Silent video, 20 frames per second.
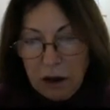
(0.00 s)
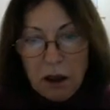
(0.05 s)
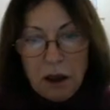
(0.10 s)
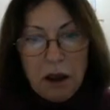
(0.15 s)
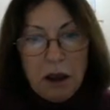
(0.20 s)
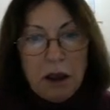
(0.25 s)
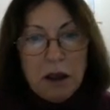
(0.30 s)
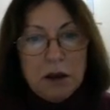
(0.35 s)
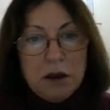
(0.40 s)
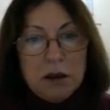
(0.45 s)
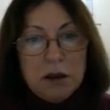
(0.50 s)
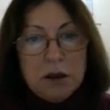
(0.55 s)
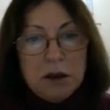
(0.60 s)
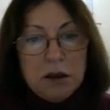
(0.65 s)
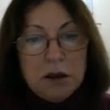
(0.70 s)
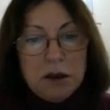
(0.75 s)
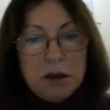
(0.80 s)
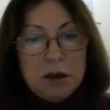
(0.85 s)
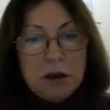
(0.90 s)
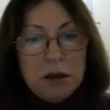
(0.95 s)
And
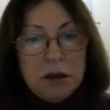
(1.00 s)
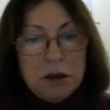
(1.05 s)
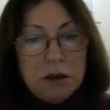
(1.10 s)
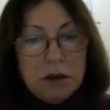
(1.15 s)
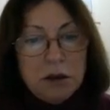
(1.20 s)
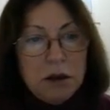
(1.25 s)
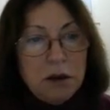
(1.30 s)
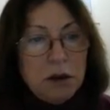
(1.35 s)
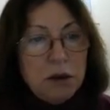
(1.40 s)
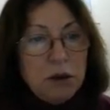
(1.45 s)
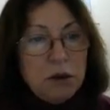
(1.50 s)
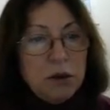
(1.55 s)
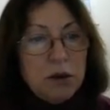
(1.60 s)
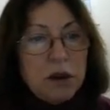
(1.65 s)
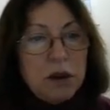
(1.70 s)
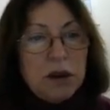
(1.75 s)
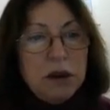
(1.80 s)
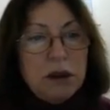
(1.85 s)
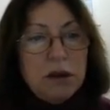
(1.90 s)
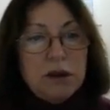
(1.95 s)

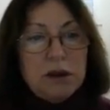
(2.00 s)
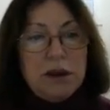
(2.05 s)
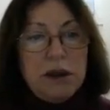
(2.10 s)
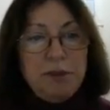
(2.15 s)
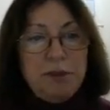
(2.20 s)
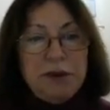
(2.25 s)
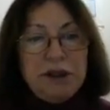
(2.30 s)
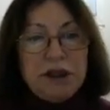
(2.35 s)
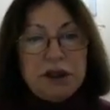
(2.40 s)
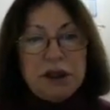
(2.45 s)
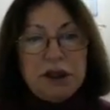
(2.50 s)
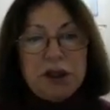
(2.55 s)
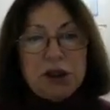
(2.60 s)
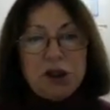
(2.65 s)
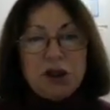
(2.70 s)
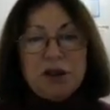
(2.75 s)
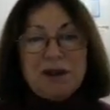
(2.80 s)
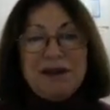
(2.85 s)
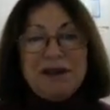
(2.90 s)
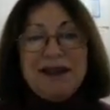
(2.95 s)
look, the
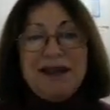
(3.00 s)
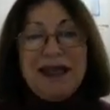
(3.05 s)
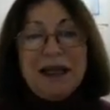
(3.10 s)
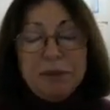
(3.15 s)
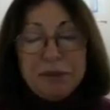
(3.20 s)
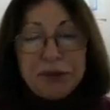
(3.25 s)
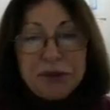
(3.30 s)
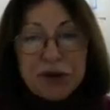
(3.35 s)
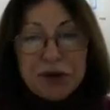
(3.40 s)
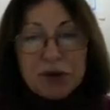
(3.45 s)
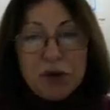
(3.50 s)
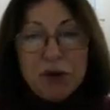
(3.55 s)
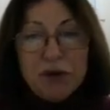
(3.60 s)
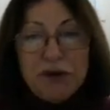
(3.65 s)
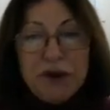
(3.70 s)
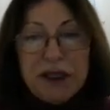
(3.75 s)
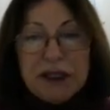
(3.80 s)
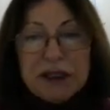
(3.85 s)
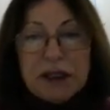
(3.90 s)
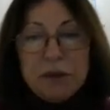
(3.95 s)
penetration depth of
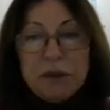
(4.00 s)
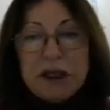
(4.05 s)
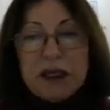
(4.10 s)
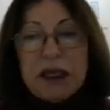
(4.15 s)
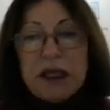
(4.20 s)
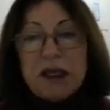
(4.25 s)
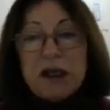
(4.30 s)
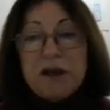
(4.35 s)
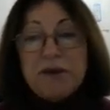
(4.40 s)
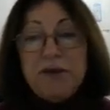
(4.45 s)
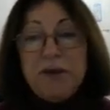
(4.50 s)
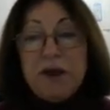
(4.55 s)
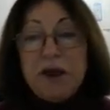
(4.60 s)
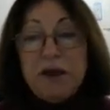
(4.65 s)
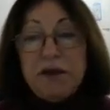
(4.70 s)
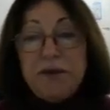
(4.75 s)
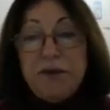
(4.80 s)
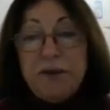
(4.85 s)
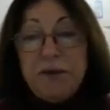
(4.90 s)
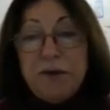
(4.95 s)
electromagnetic
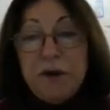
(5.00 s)
wave